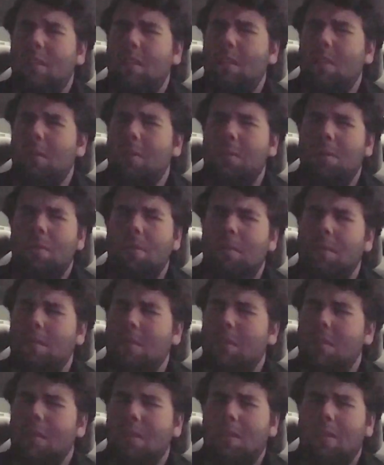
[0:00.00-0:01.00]
dude,
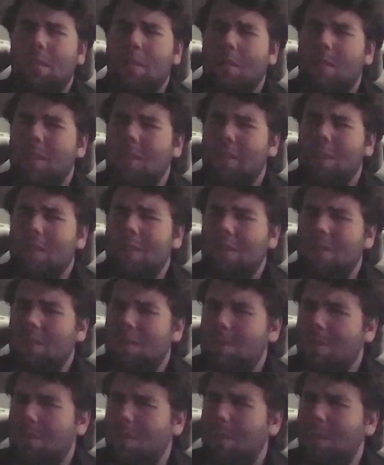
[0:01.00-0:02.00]

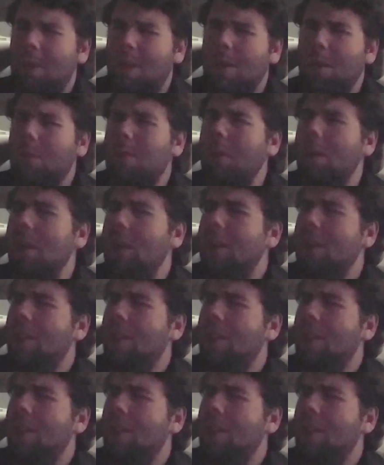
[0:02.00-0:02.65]
screw you.